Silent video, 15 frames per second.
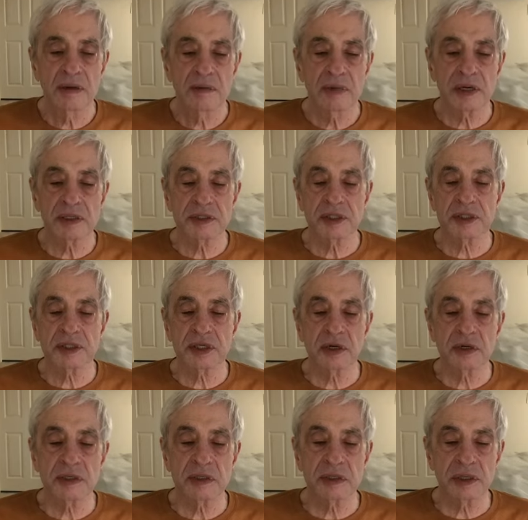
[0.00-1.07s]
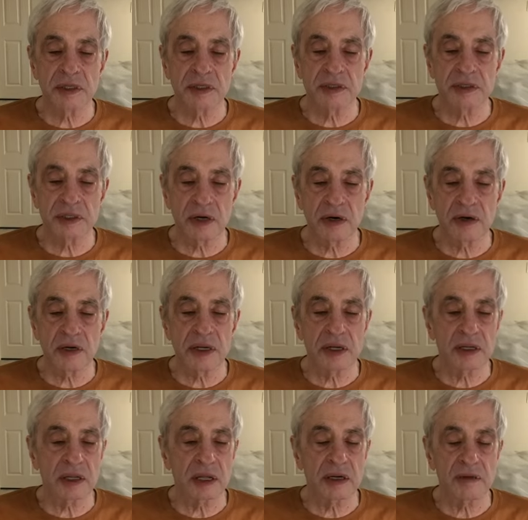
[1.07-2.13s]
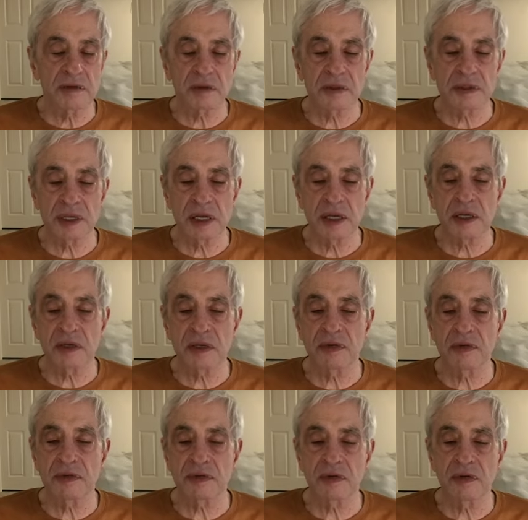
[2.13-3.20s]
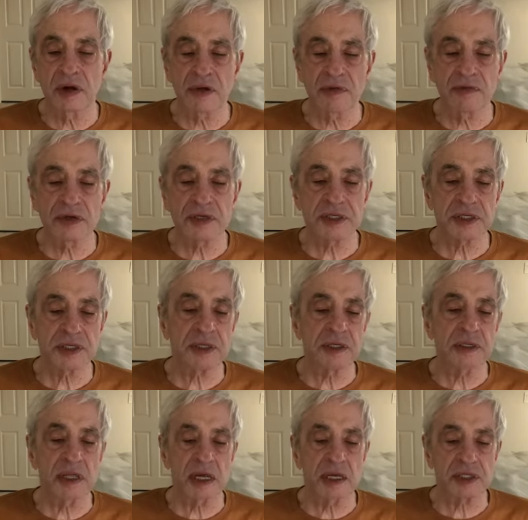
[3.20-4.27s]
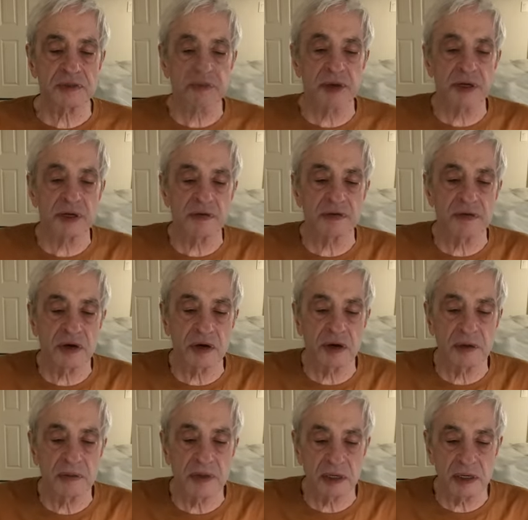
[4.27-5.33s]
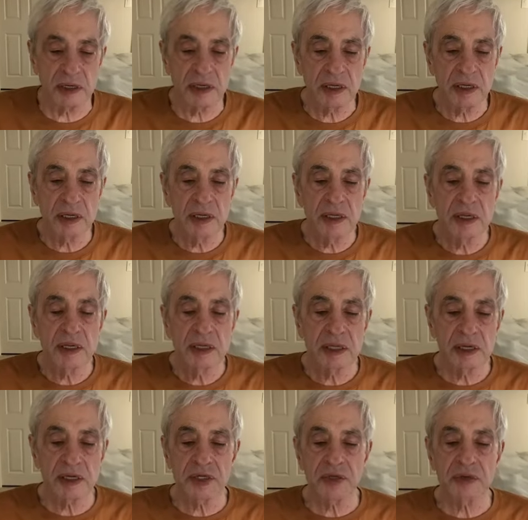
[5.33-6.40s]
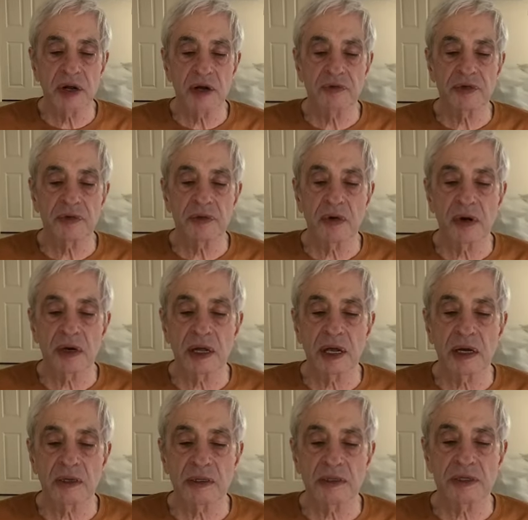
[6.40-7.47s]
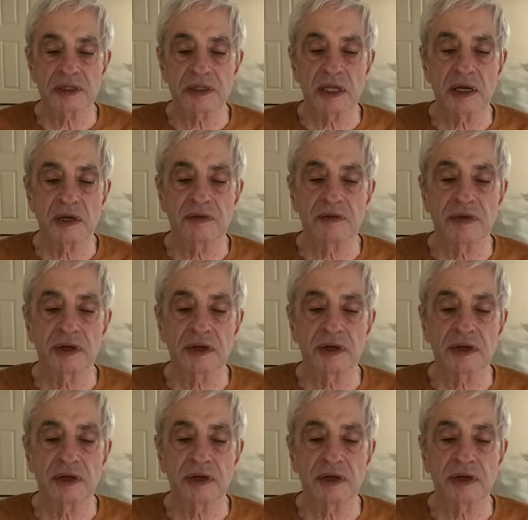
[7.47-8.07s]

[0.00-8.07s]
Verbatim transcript: But it's a, certainly a journey that will take you through every single aspect of karma that you have to work out in this life.